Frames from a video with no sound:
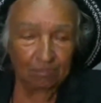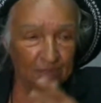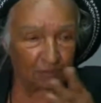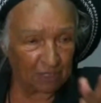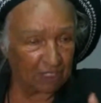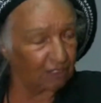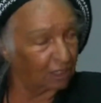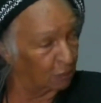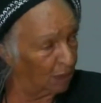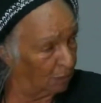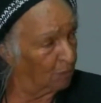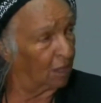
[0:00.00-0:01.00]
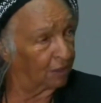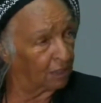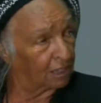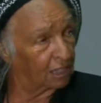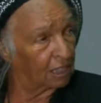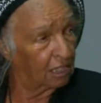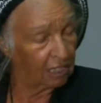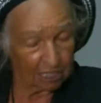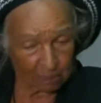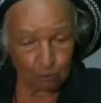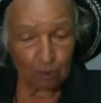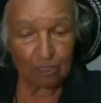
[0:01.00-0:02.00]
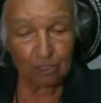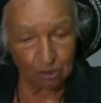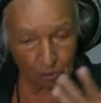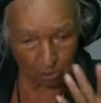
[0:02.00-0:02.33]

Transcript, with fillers: various baby mothers. It was,